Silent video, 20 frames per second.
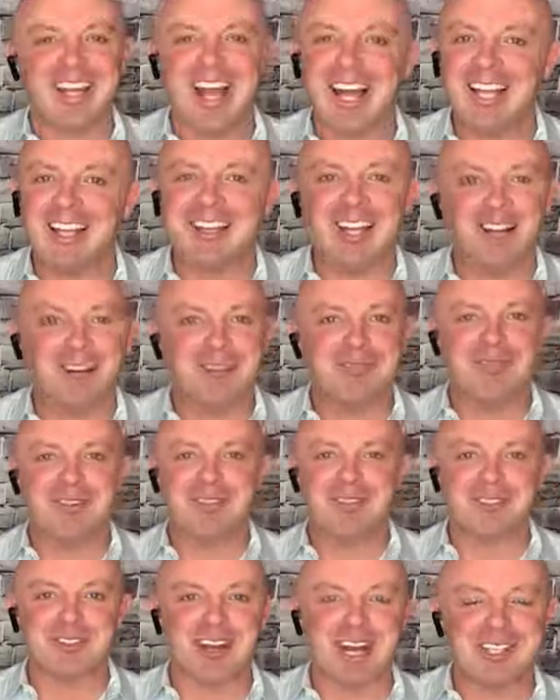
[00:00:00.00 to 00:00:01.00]
I love
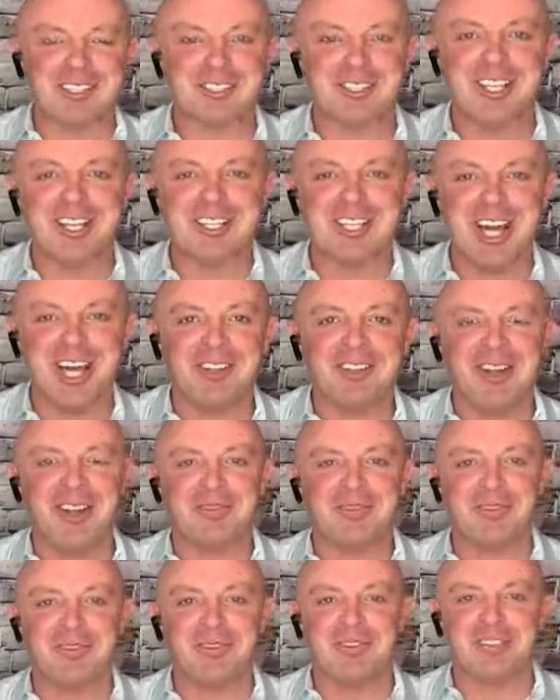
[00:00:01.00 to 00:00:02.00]
Mr. Rogers, Tish. I don't know
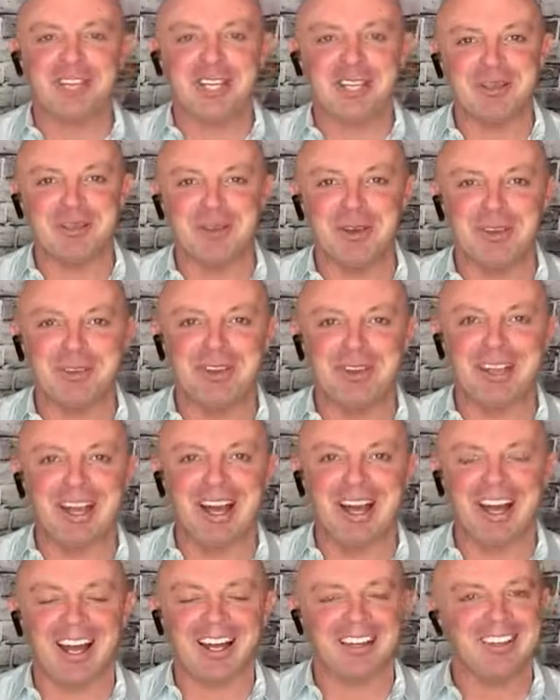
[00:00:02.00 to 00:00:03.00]
if you've seen the movie.
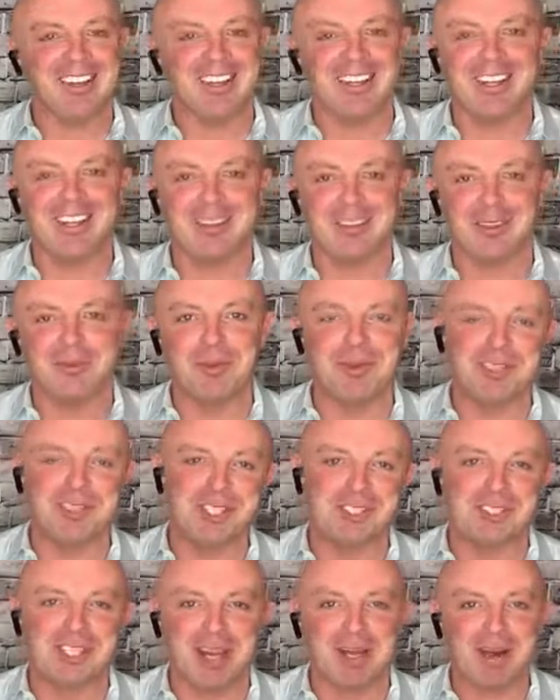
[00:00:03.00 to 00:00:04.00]
I tell you, the movie
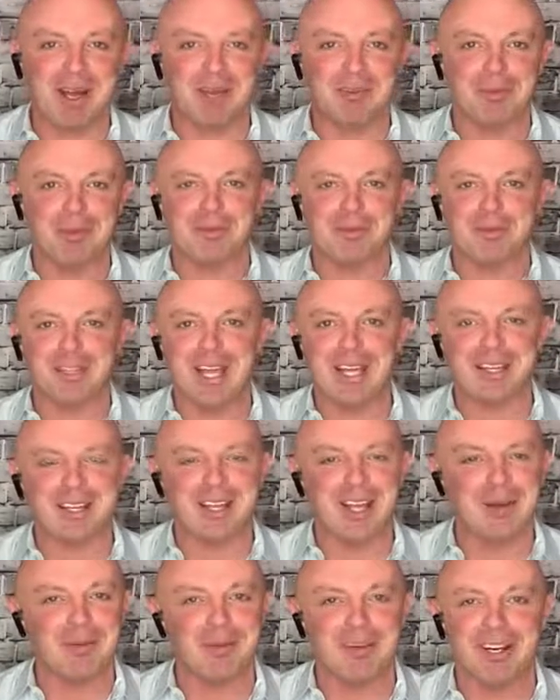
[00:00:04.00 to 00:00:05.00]
just came out, A Beautiful Day in
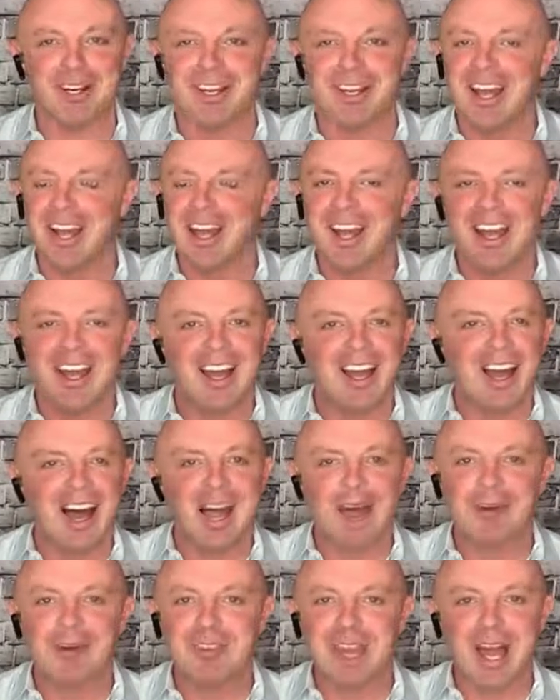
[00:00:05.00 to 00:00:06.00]
the Neighborhood.
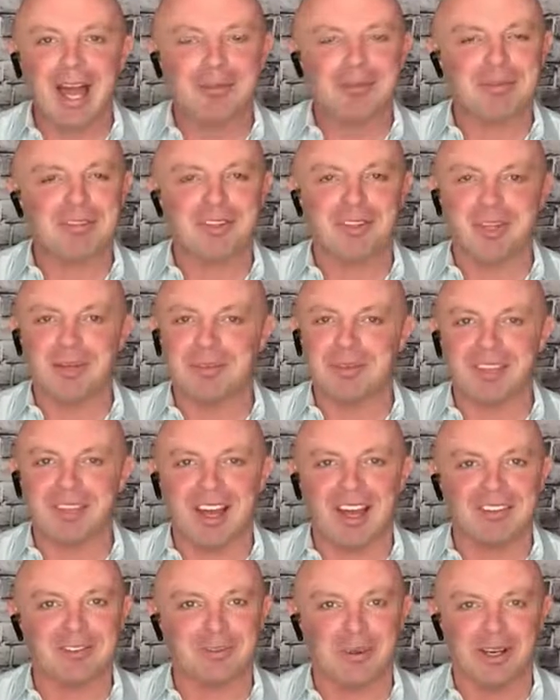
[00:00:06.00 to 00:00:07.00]
I was absolutely
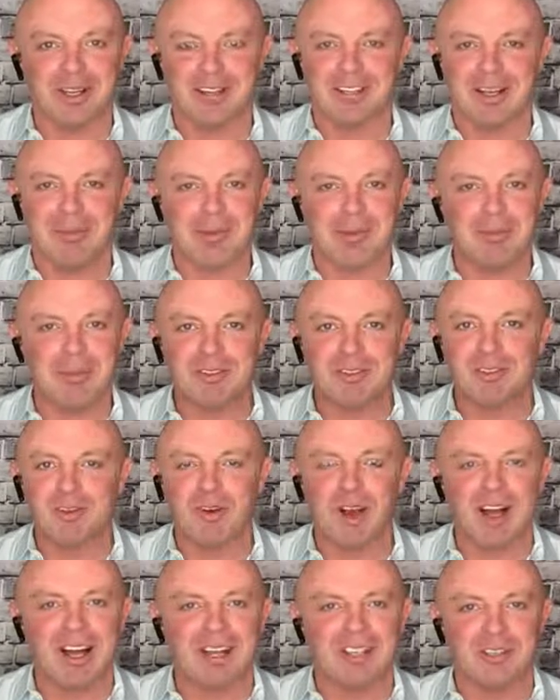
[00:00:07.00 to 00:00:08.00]
obsessed with it. I mean, Mr.
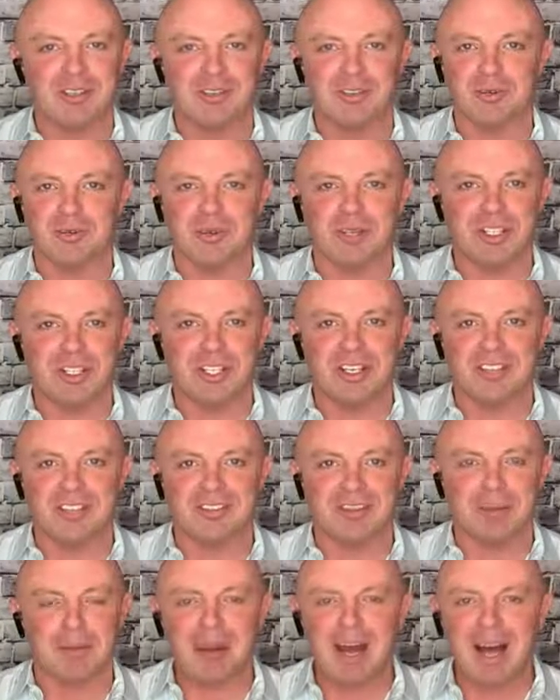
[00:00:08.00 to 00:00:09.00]
Rogers was
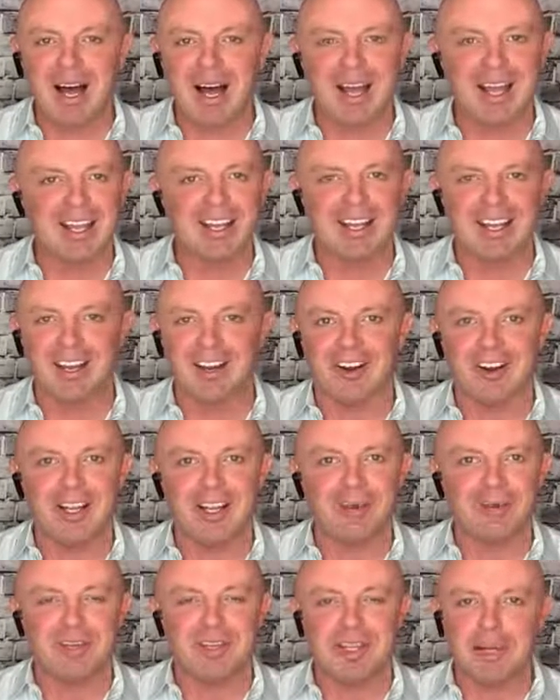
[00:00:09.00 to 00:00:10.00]
just a pioneer. He
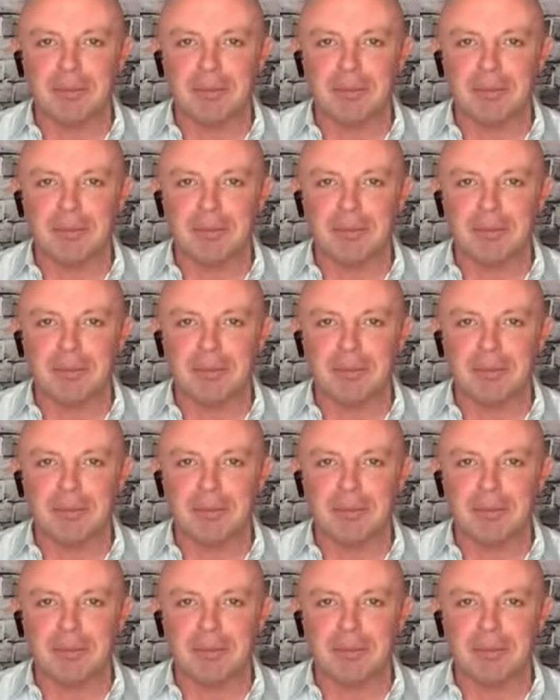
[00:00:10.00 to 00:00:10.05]
was the